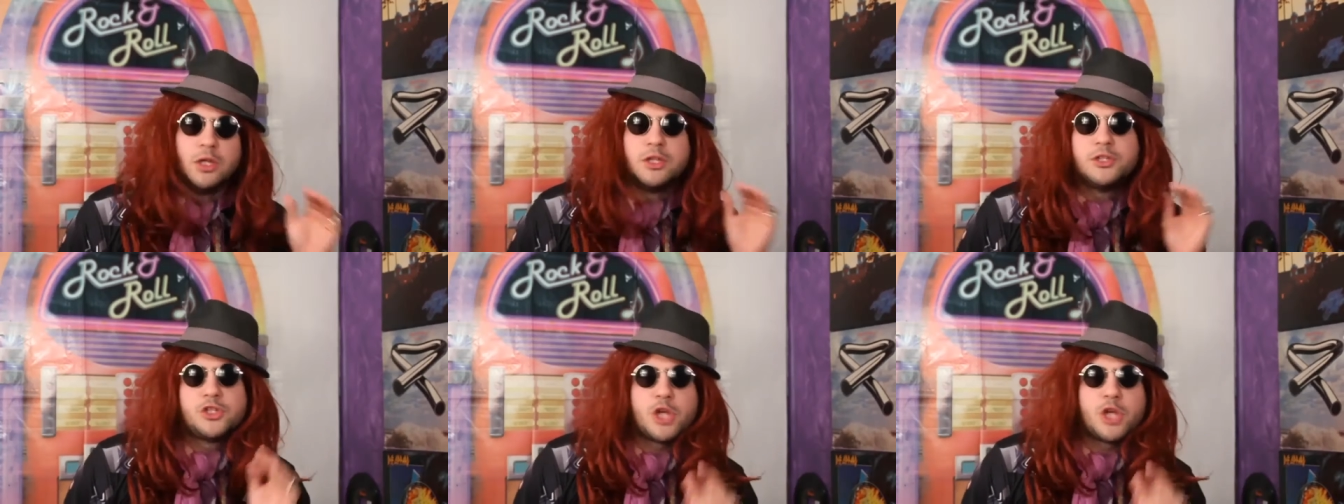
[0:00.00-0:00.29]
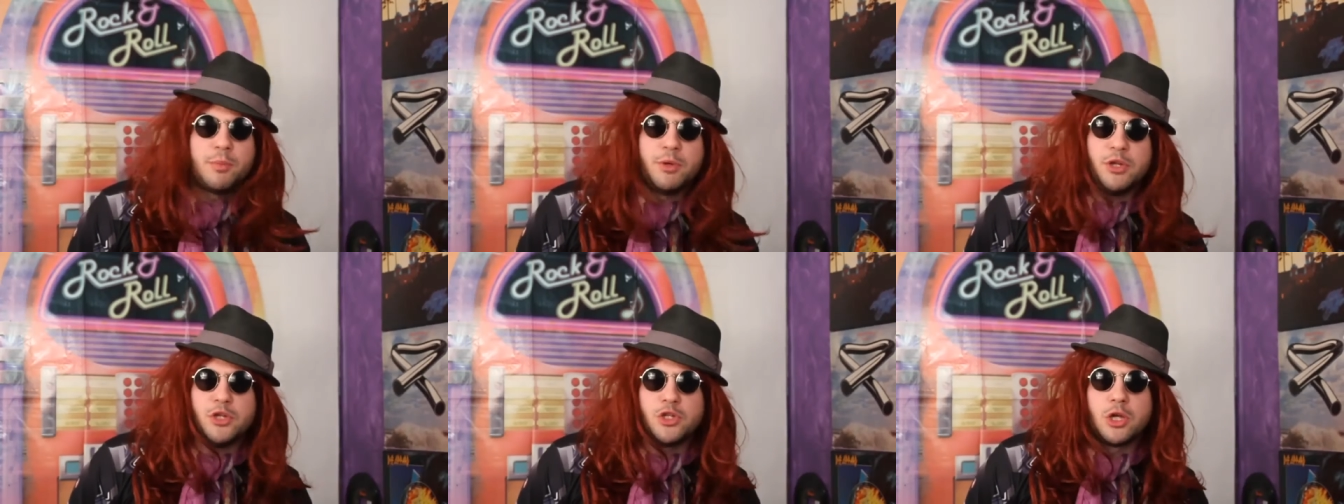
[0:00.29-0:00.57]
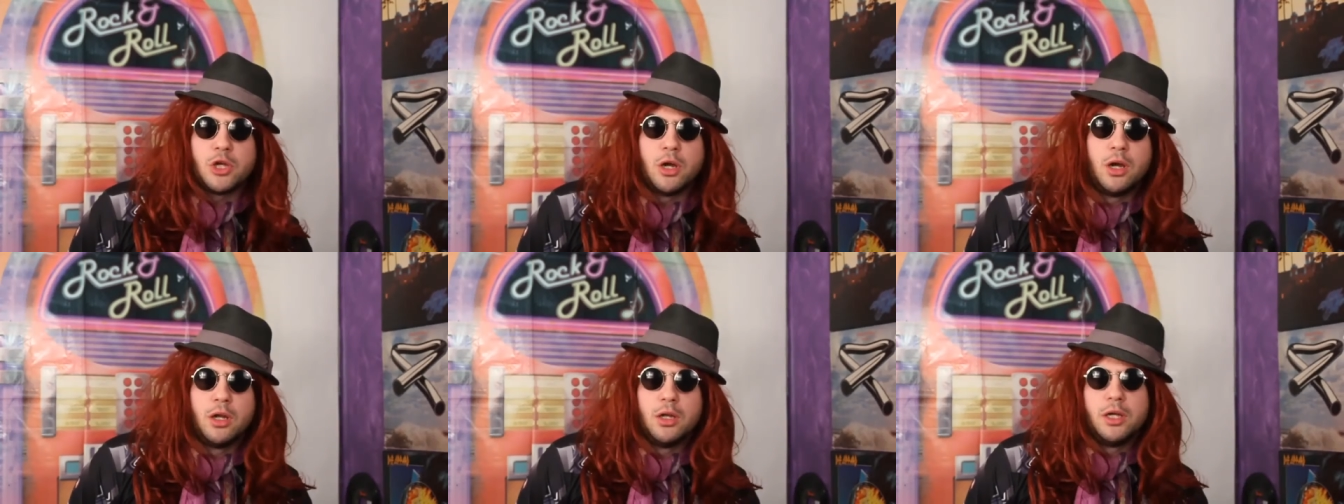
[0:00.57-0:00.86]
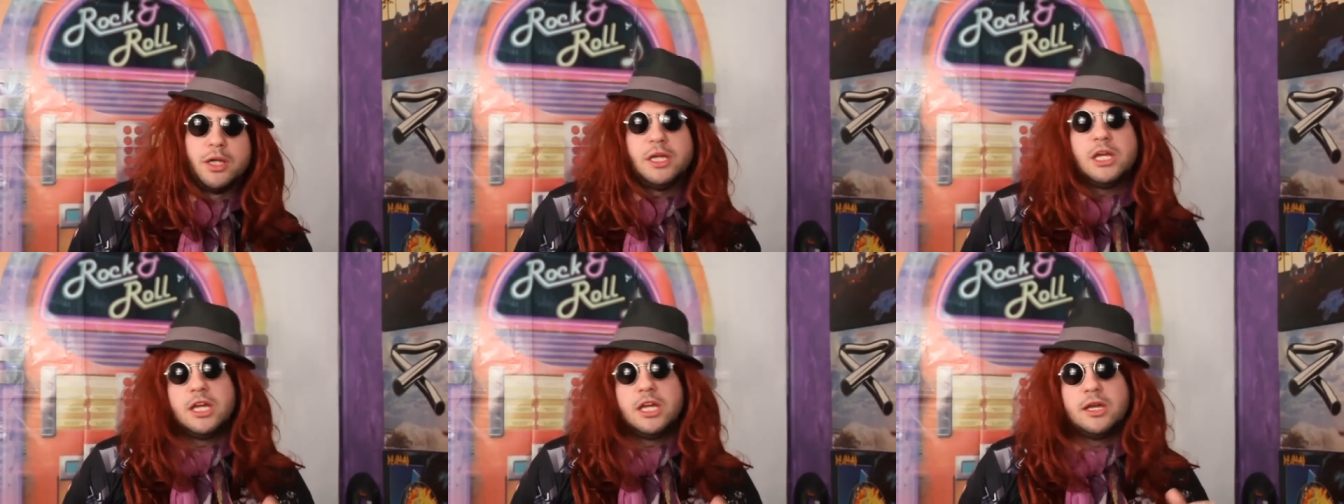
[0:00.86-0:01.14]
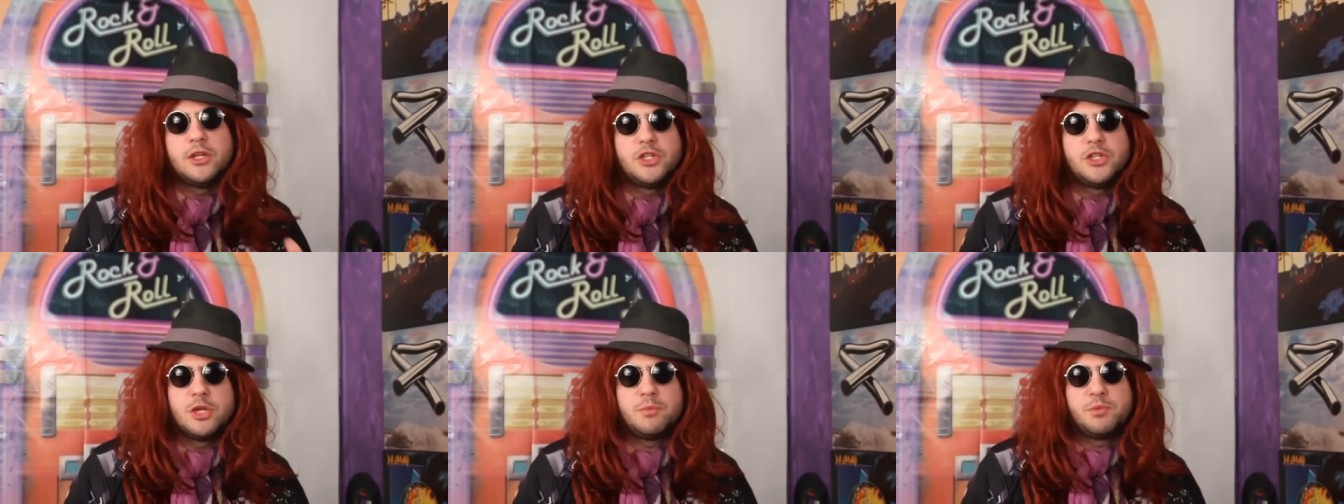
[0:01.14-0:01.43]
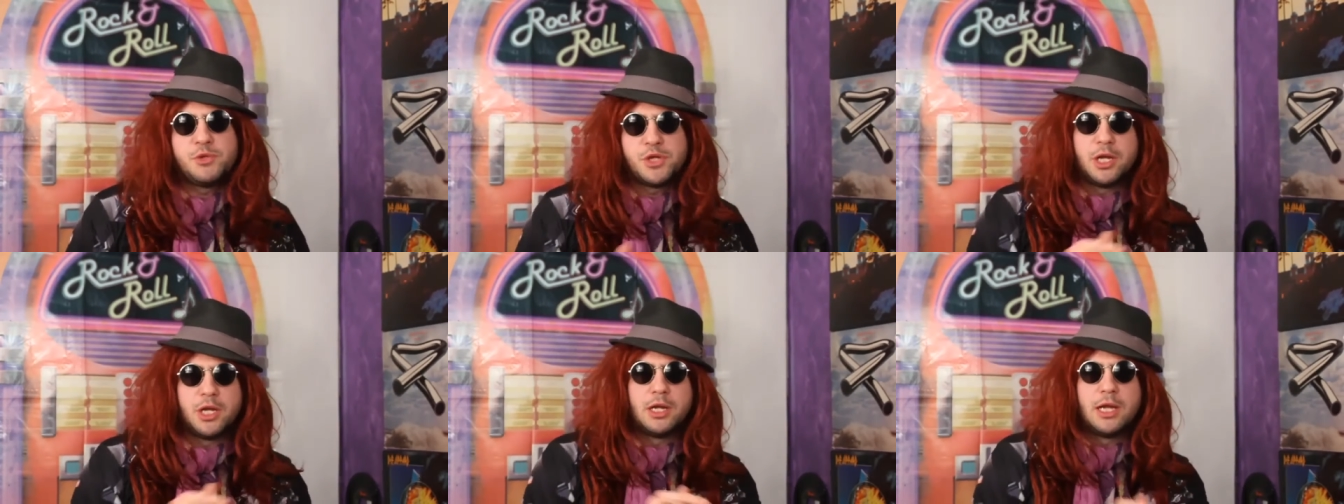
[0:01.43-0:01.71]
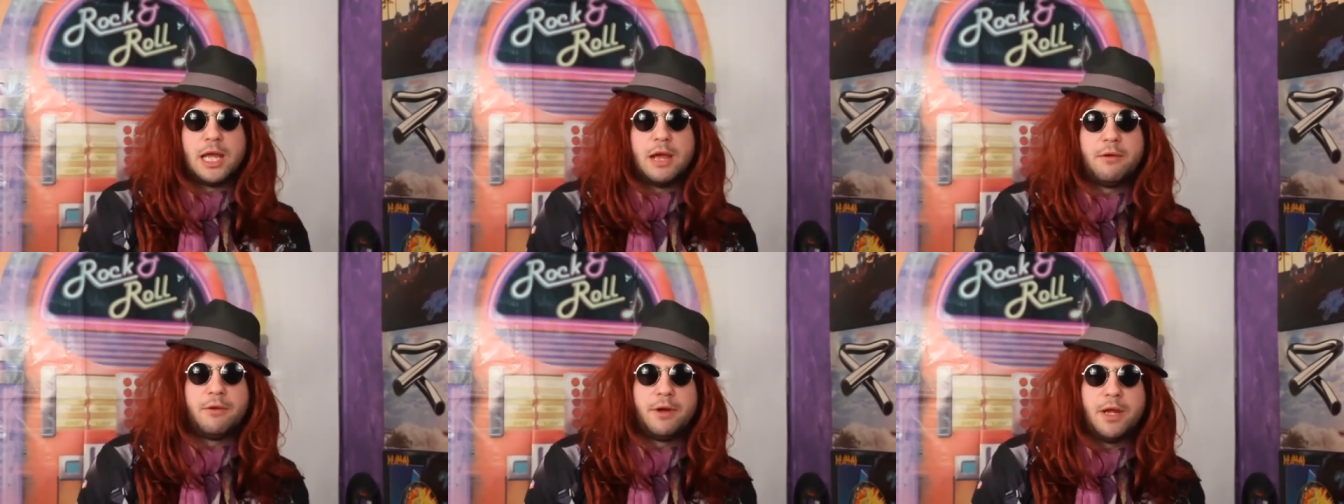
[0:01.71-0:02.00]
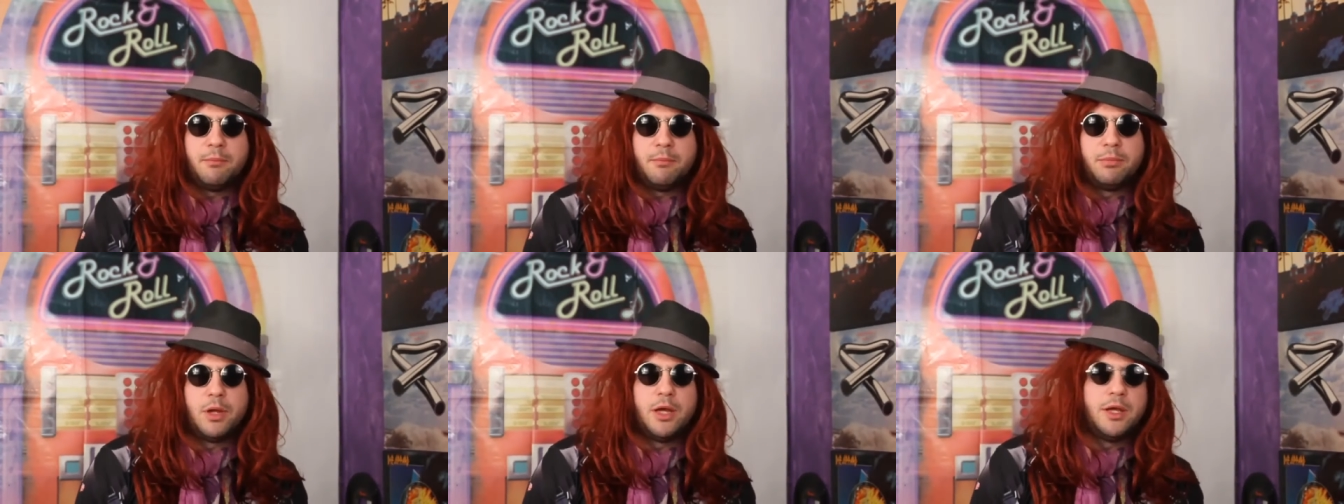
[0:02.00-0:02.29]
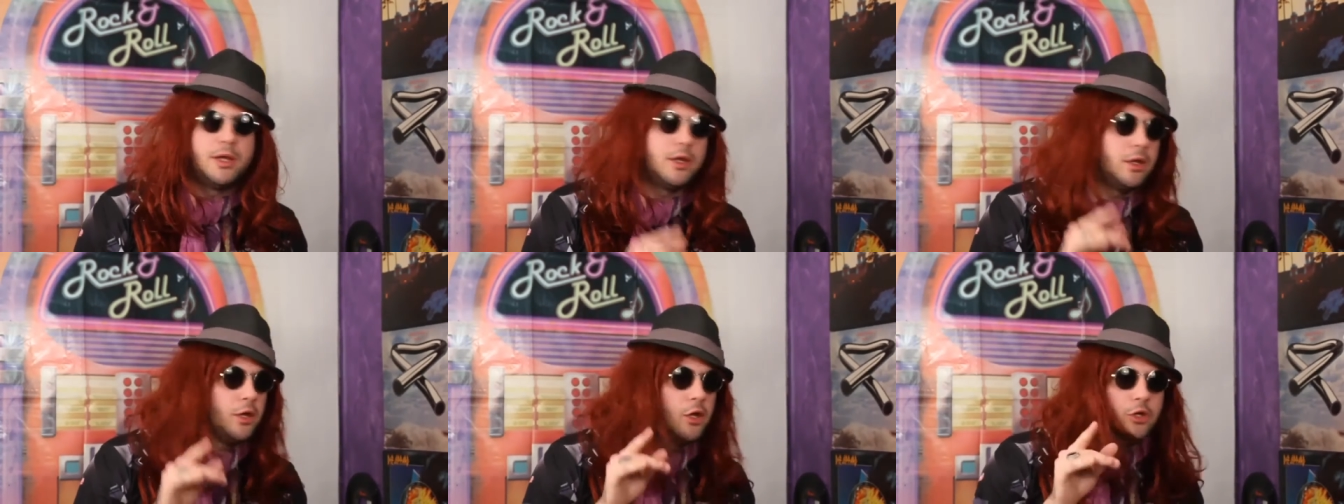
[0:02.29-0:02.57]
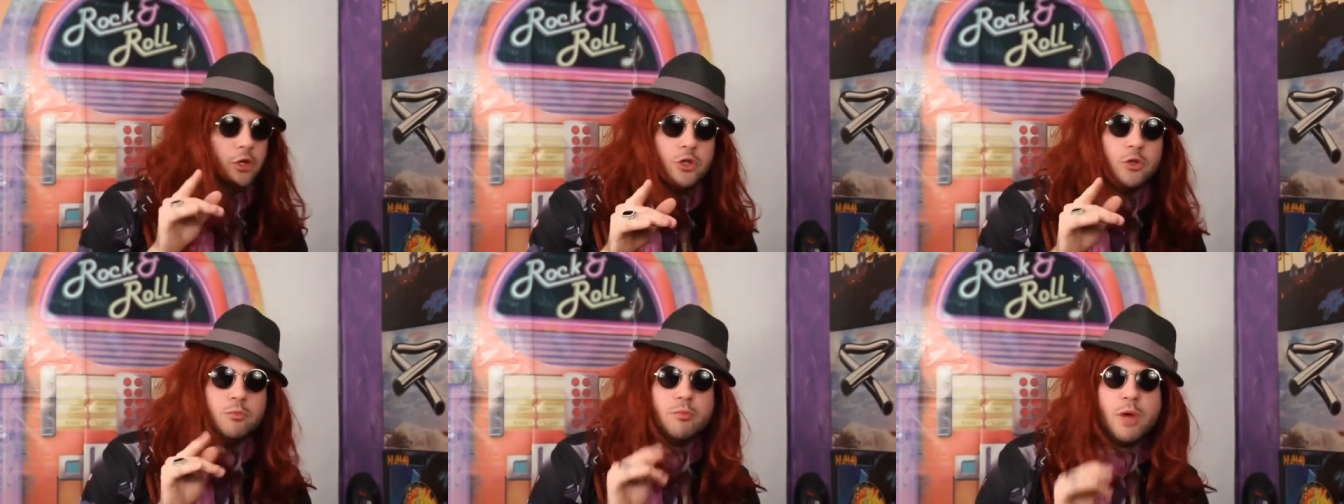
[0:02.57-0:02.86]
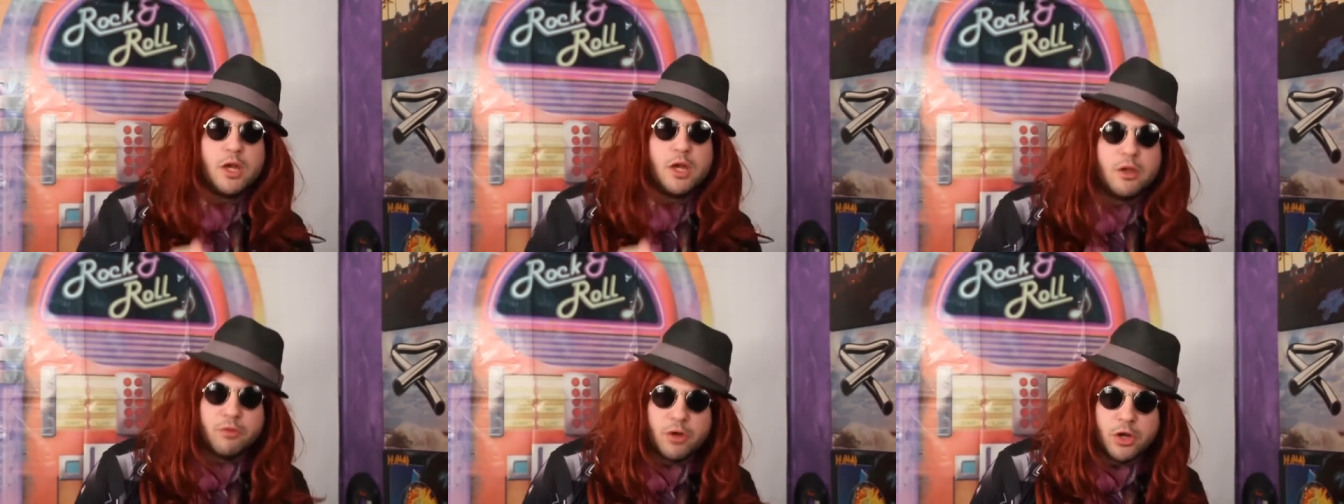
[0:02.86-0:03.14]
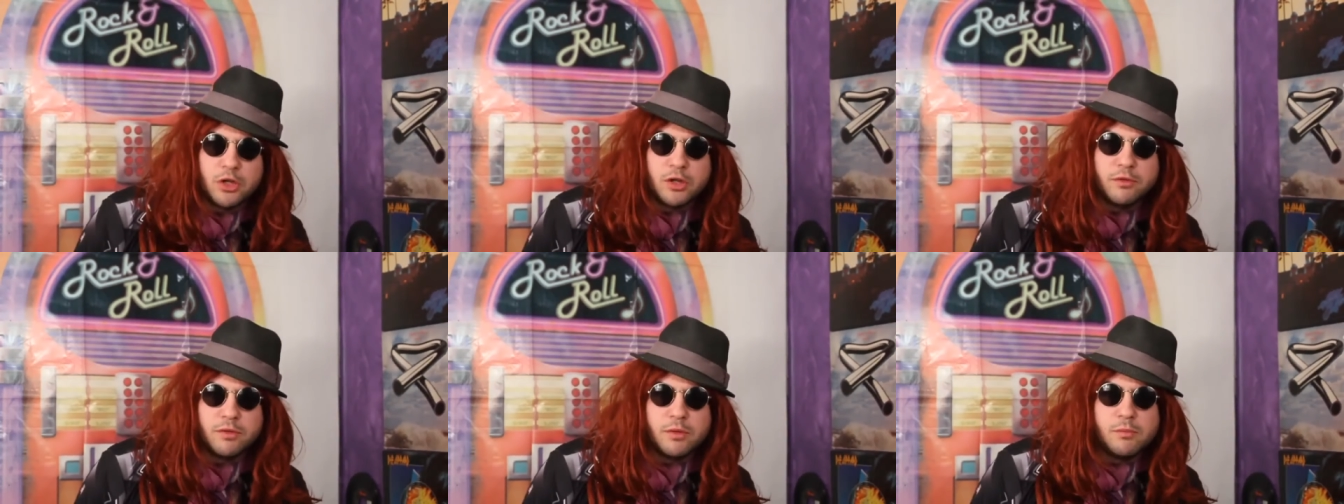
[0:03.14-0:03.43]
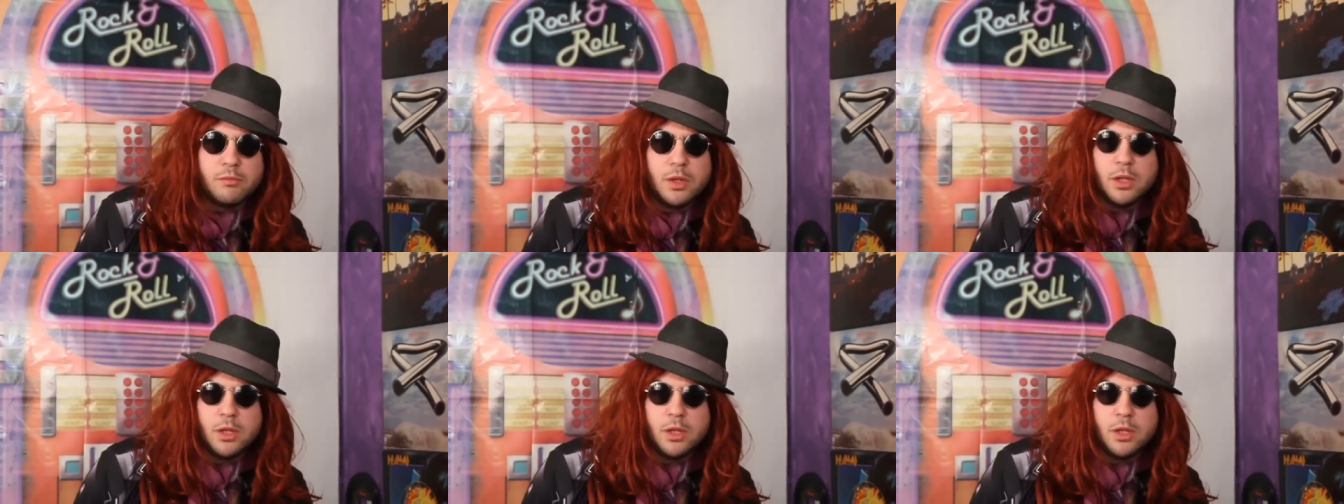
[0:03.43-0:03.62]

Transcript: Chubby Charlie, Egyptian clarinet player. You may have heard of him.